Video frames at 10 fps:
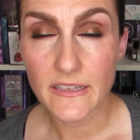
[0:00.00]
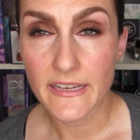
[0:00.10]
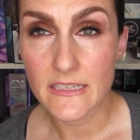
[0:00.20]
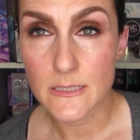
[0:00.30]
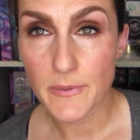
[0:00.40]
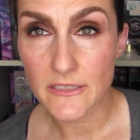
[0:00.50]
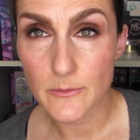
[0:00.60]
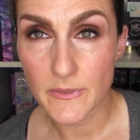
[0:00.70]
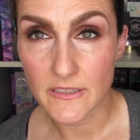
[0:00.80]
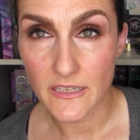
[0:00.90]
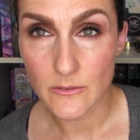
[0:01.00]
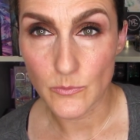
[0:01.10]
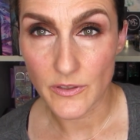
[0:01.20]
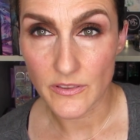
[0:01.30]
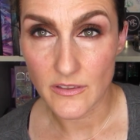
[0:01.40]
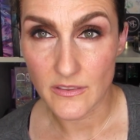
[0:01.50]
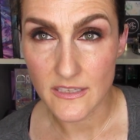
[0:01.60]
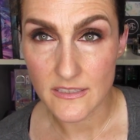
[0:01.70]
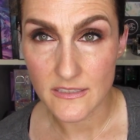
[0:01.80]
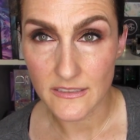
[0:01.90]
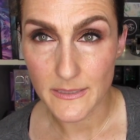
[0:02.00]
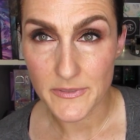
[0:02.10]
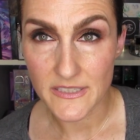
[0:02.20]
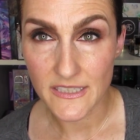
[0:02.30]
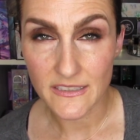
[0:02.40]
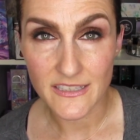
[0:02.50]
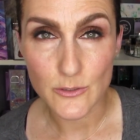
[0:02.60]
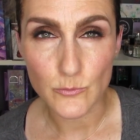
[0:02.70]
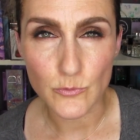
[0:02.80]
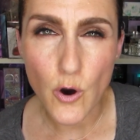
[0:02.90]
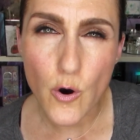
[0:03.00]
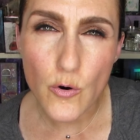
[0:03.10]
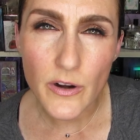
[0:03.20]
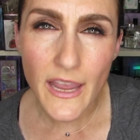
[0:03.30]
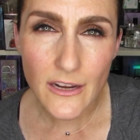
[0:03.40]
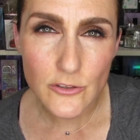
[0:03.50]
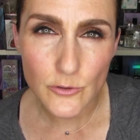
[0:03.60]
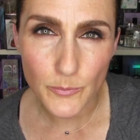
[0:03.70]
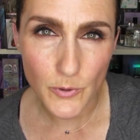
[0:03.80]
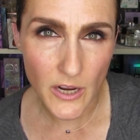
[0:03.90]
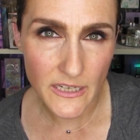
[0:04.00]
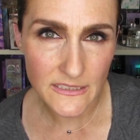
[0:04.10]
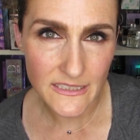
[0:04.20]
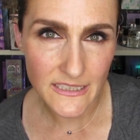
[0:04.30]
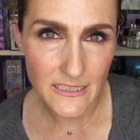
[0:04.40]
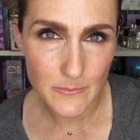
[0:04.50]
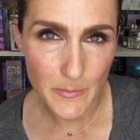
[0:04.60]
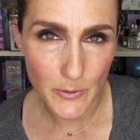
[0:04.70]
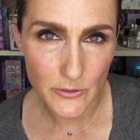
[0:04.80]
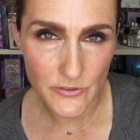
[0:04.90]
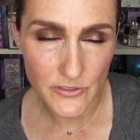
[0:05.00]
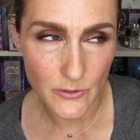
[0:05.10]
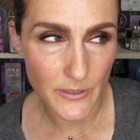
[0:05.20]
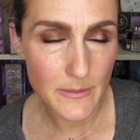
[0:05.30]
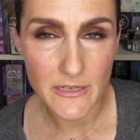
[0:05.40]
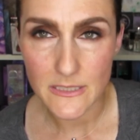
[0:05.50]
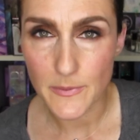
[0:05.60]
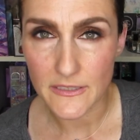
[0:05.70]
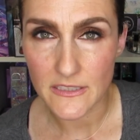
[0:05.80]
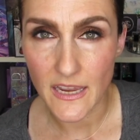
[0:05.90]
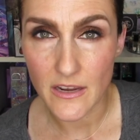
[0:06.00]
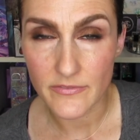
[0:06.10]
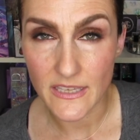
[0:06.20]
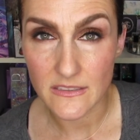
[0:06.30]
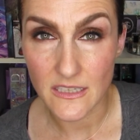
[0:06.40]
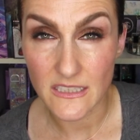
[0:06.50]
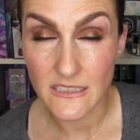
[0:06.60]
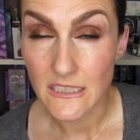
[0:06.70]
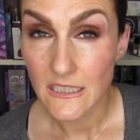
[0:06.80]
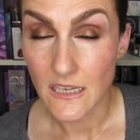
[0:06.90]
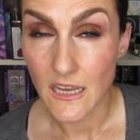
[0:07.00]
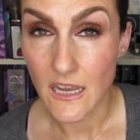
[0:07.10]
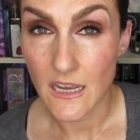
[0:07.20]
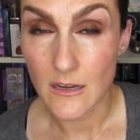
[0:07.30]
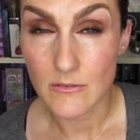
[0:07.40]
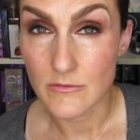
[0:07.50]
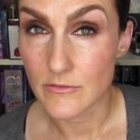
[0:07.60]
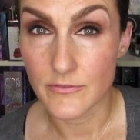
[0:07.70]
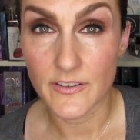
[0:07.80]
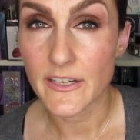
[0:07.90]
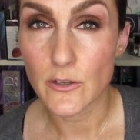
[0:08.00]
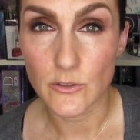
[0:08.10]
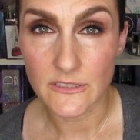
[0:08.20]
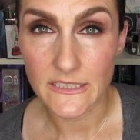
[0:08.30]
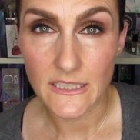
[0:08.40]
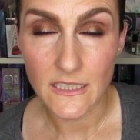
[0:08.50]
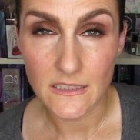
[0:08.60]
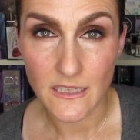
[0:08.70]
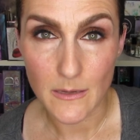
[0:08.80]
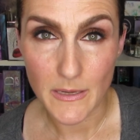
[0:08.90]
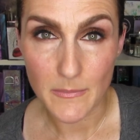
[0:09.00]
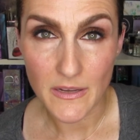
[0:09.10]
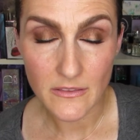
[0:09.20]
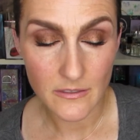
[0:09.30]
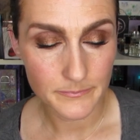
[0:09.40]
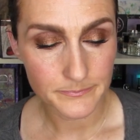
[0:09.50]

I expect to be done with this lipstick, this rogue extra product in my Partners in Cream. I expect to have that done very early in the coming month.